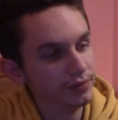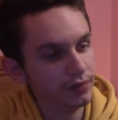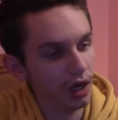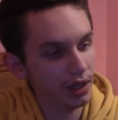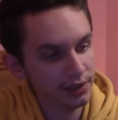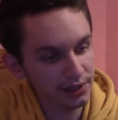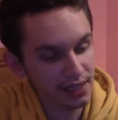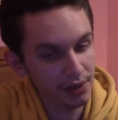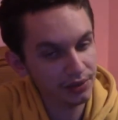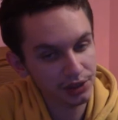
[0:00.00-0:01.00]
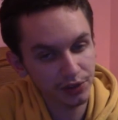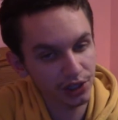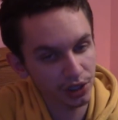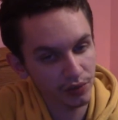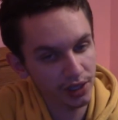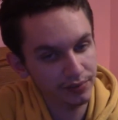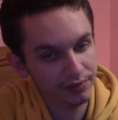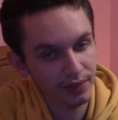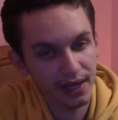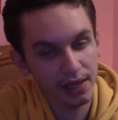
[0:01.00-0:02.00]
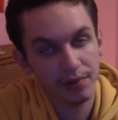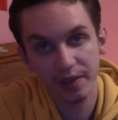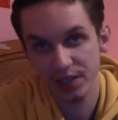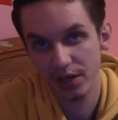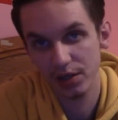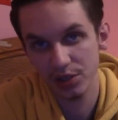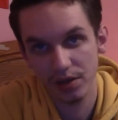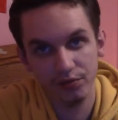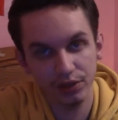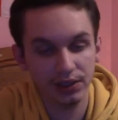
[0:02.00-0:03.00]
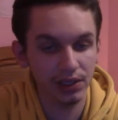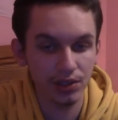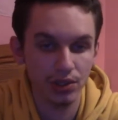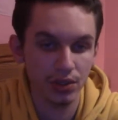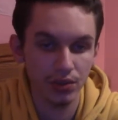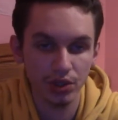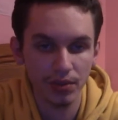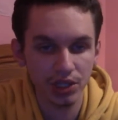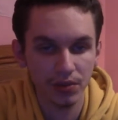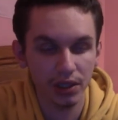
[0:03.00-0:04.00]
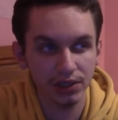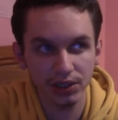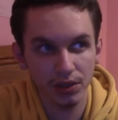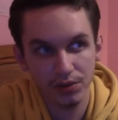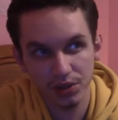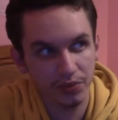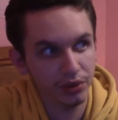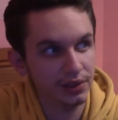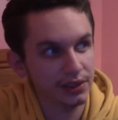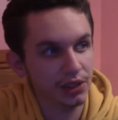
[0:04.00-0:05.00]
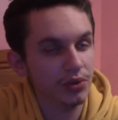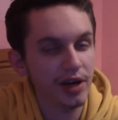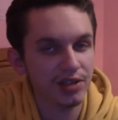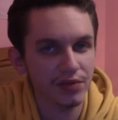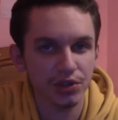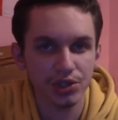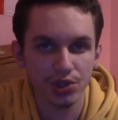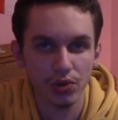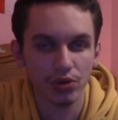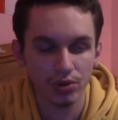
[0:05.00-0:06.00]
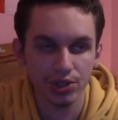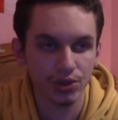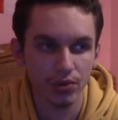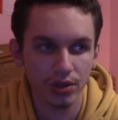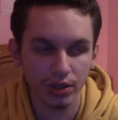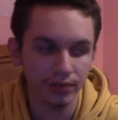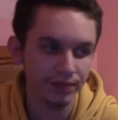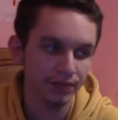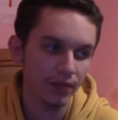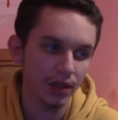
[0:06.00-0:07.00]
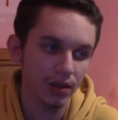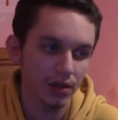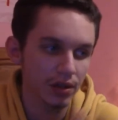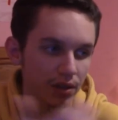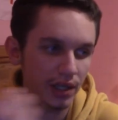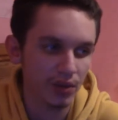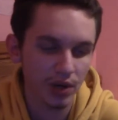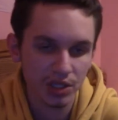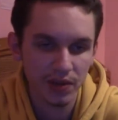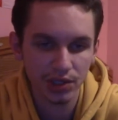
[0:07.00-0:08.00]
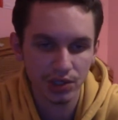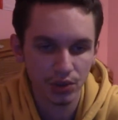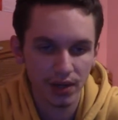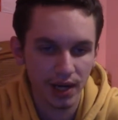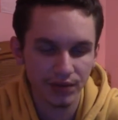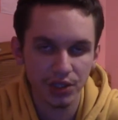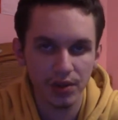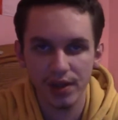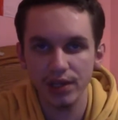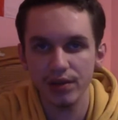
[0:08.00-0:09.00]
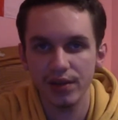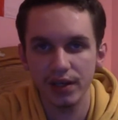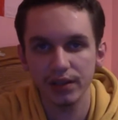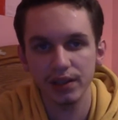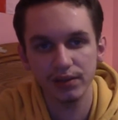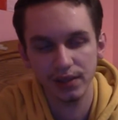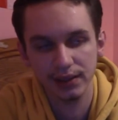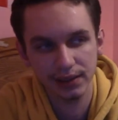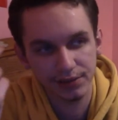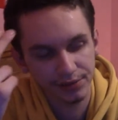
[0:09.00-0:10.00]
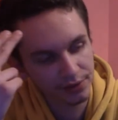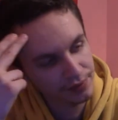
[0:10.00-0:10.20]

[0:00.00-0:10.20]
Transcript: Honestly, that was a really good one. I am a bit tired, so I didn't really say too much, but honestly, that was bullies. Like, who cares if you're short or shorter? Like, what does being short have to do with anything? Like, as if...